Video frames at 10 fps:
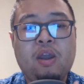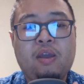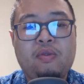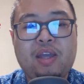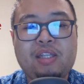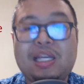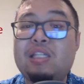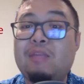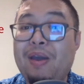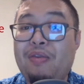This is
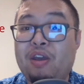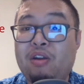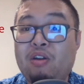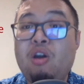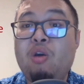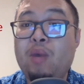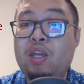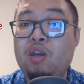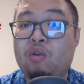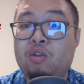the method we
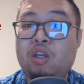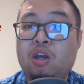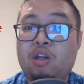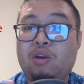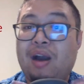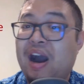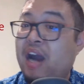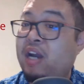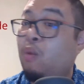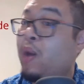use to
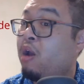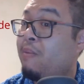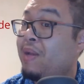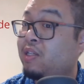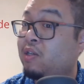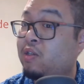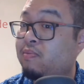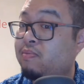hide away our message.